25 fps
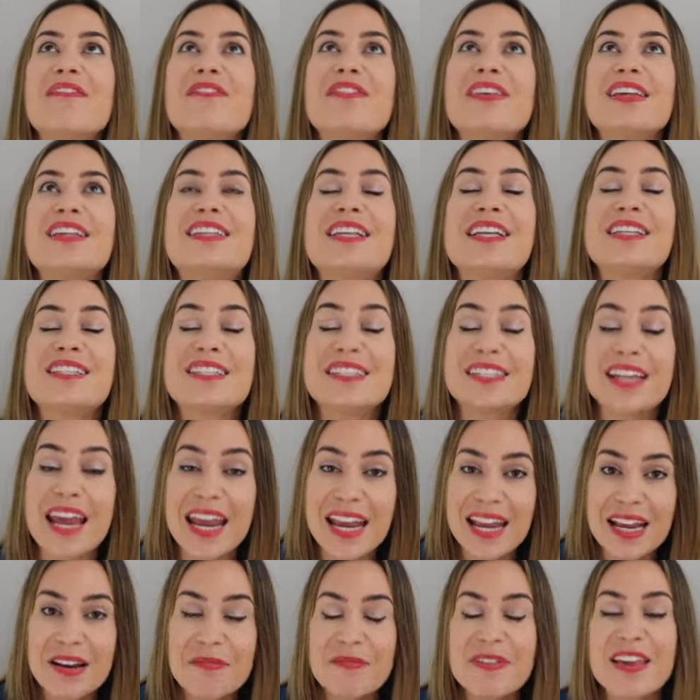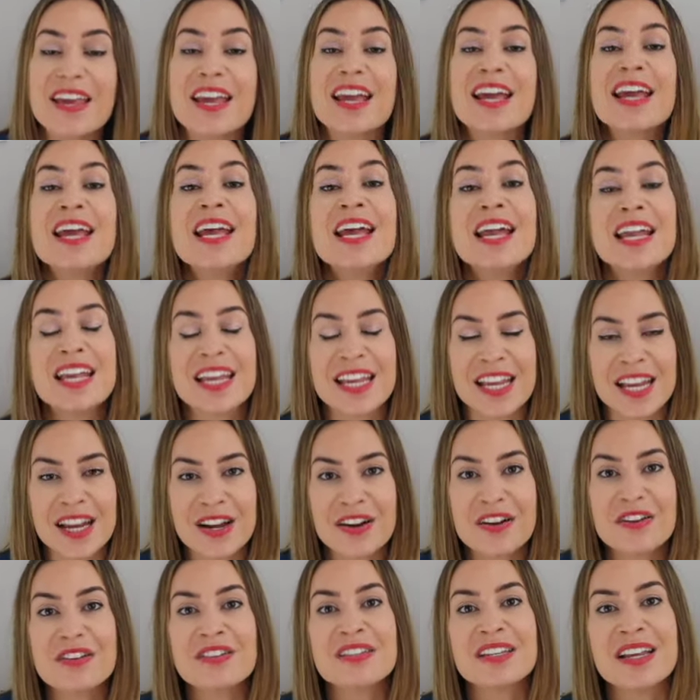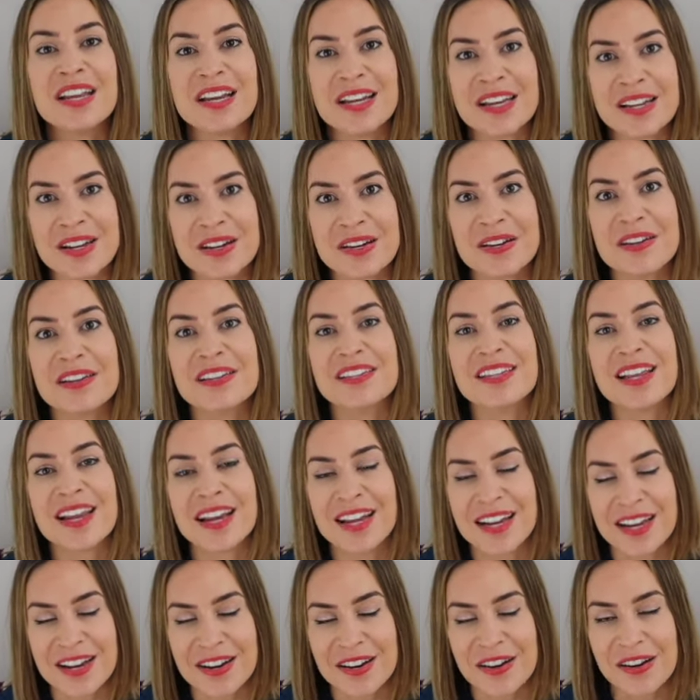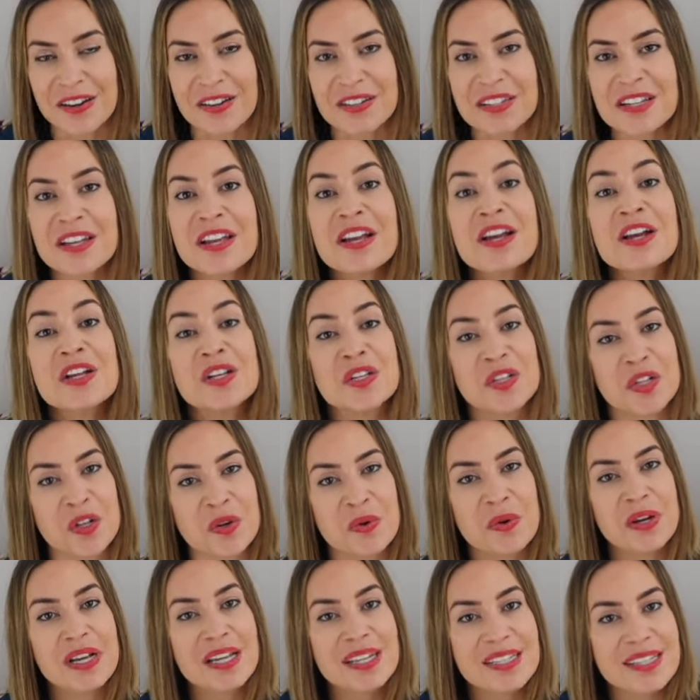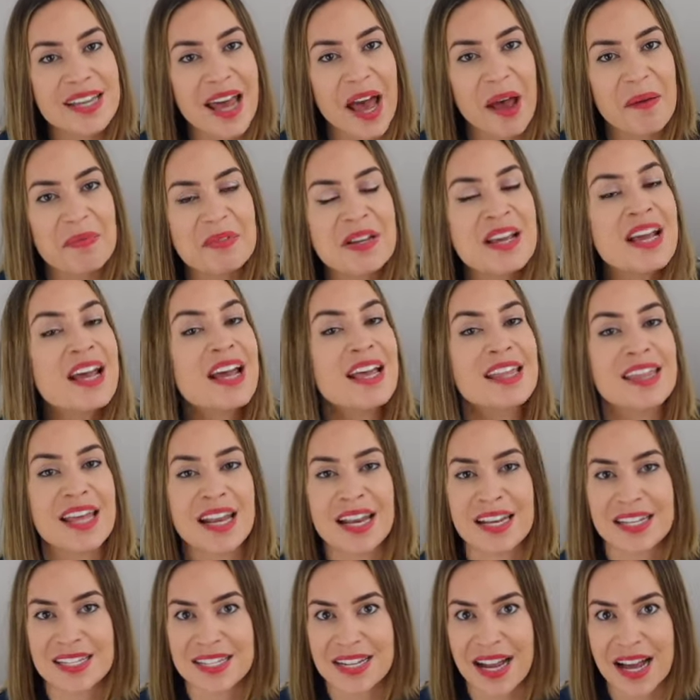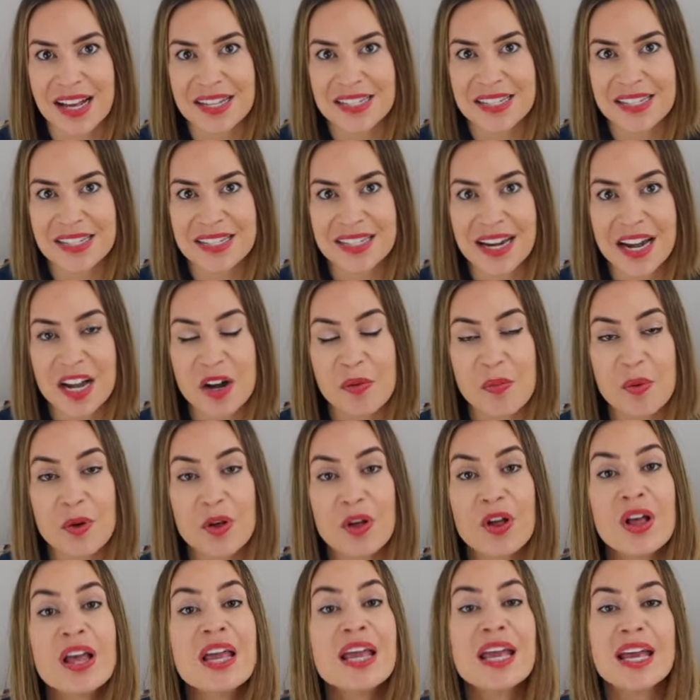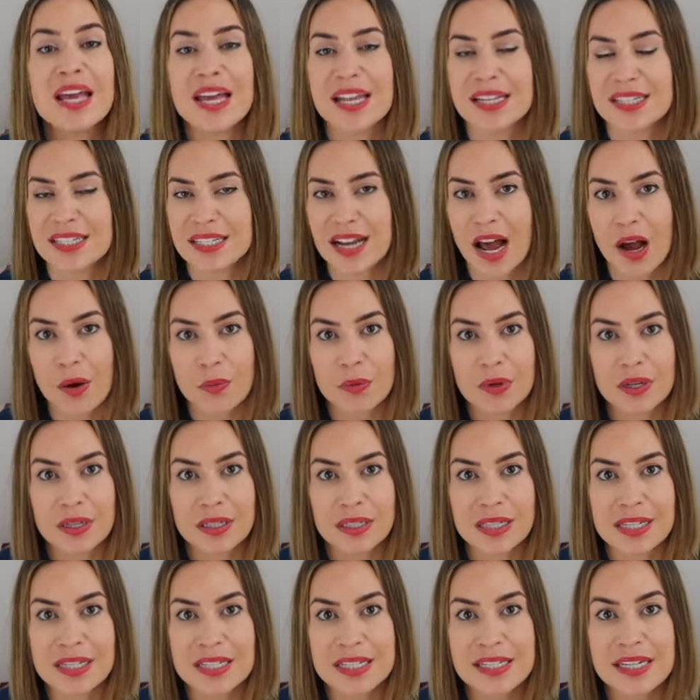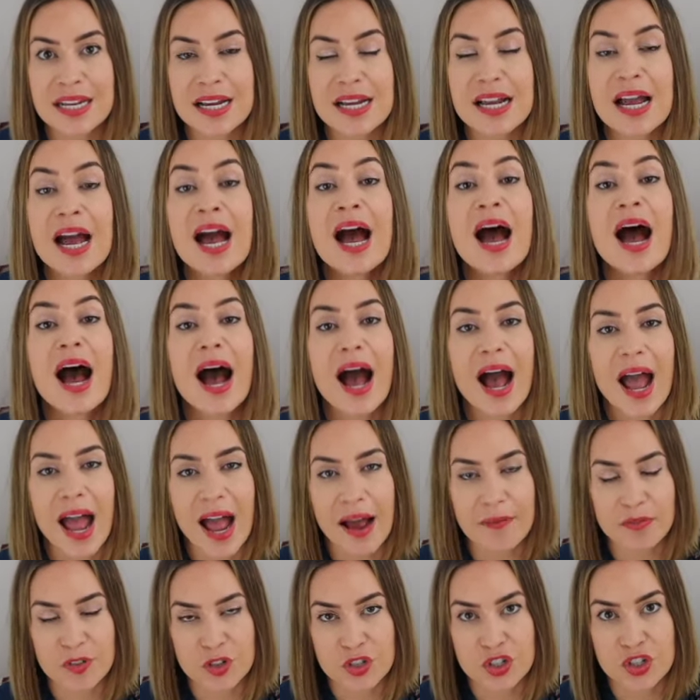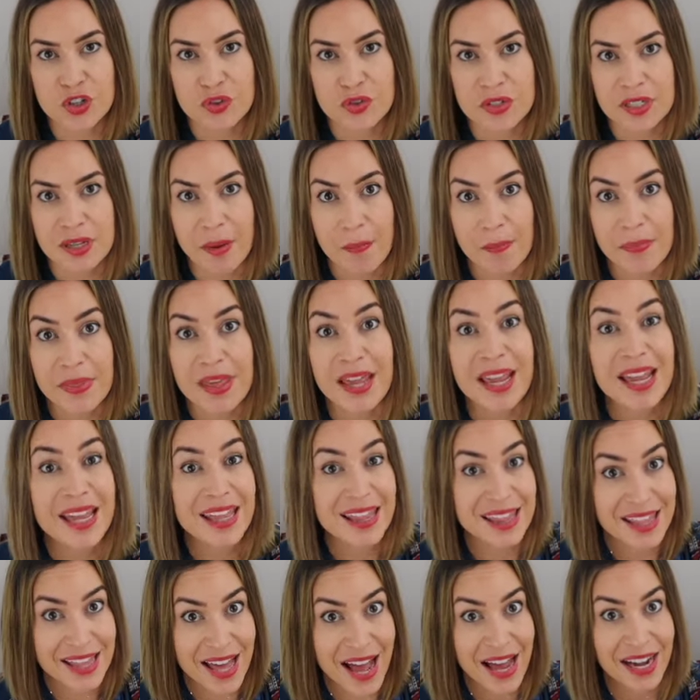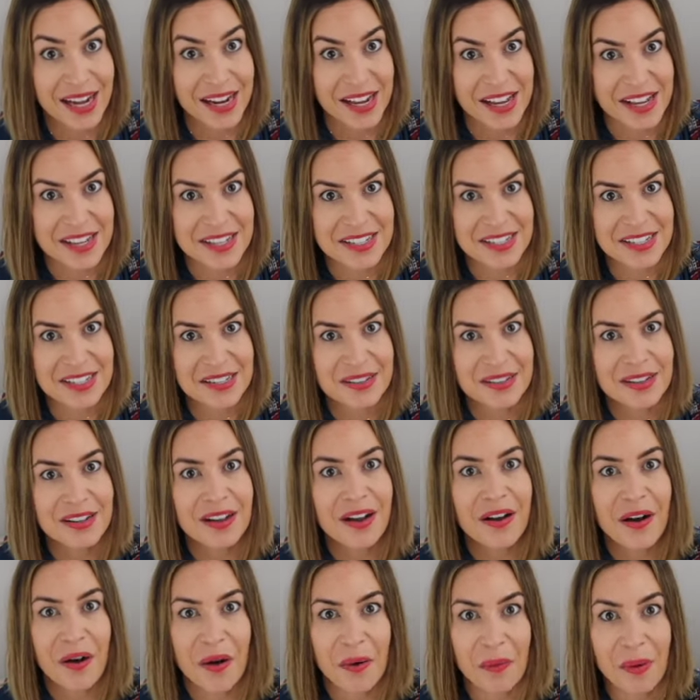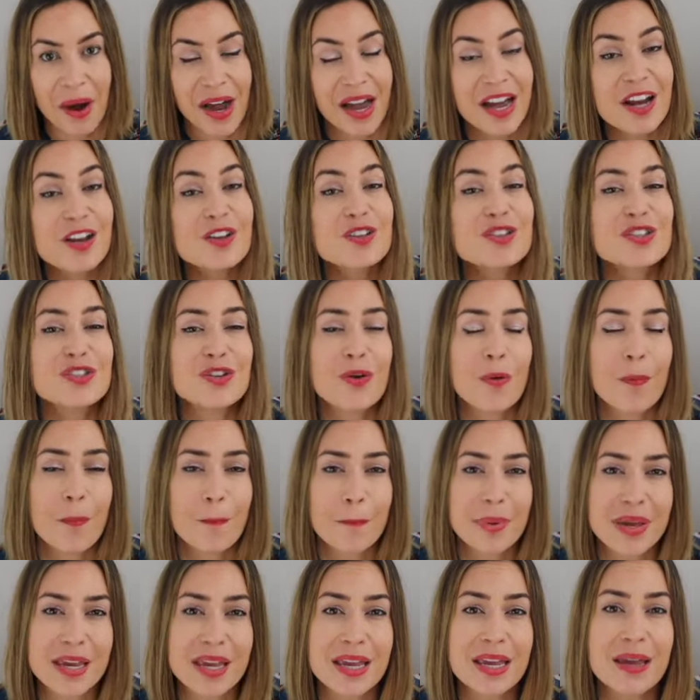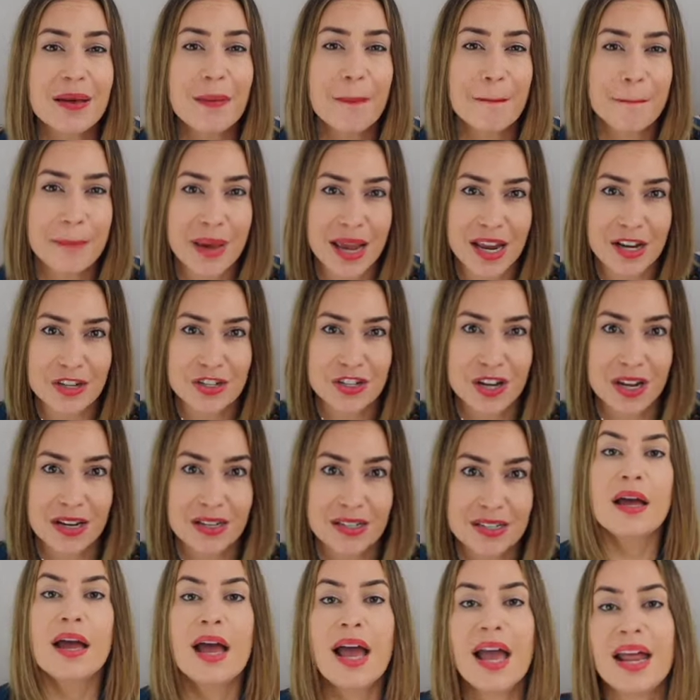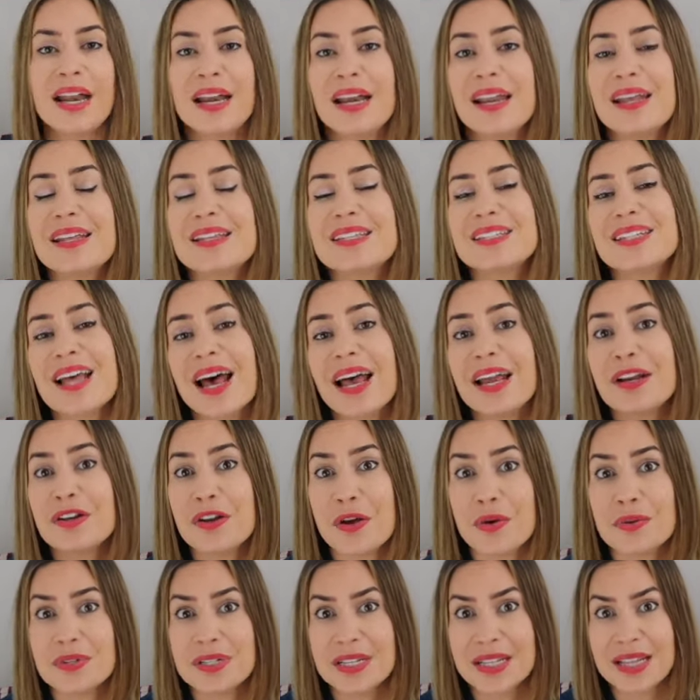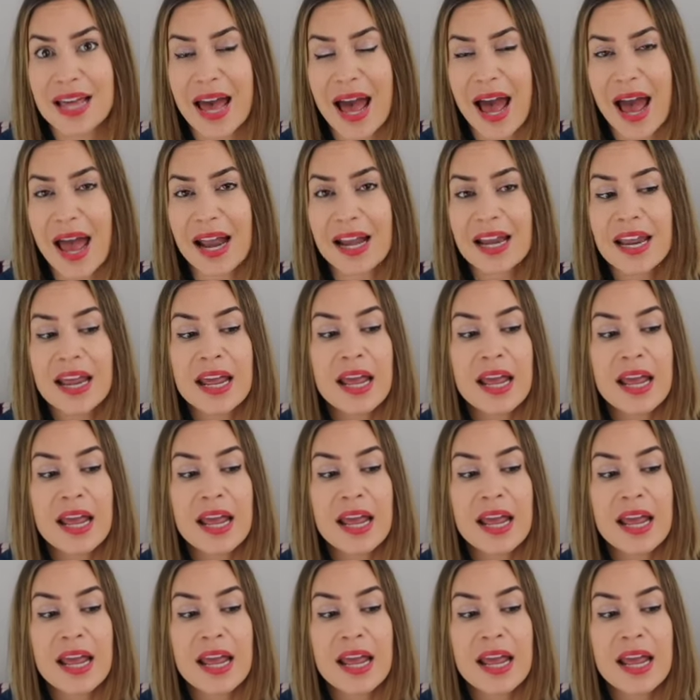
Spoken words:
it's taken me years and years and years to accept that it's not sustainable. It's not realistic. I have to choose something that is. All right. So be patient. And side note to that,